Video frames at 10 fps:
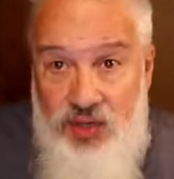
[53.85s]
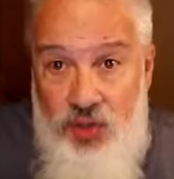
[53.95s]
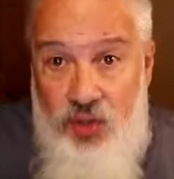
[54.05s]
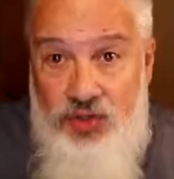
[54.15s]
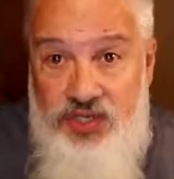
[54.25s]

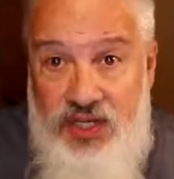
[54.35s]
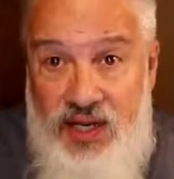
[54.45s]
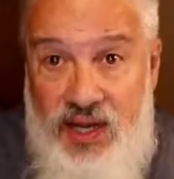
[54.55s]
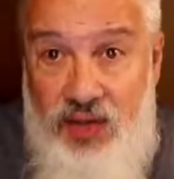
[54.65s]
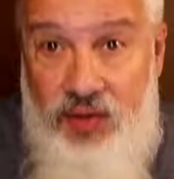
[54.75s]
cool, check
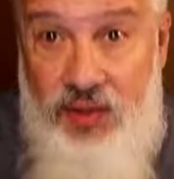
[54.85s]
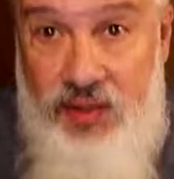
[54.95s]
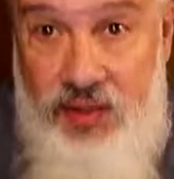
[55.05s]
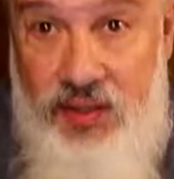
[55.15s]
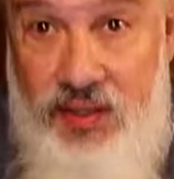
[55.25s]
it out.
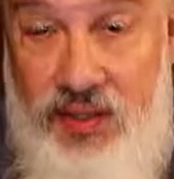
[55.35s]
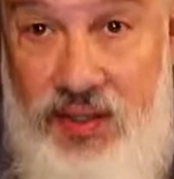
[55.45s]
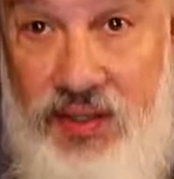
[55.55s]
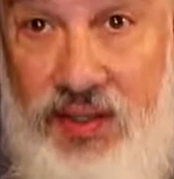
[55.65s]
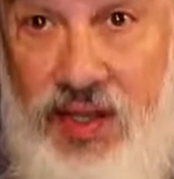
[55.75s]

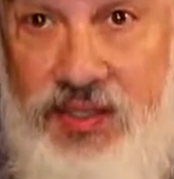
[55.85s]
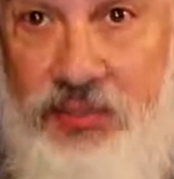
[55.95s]
It's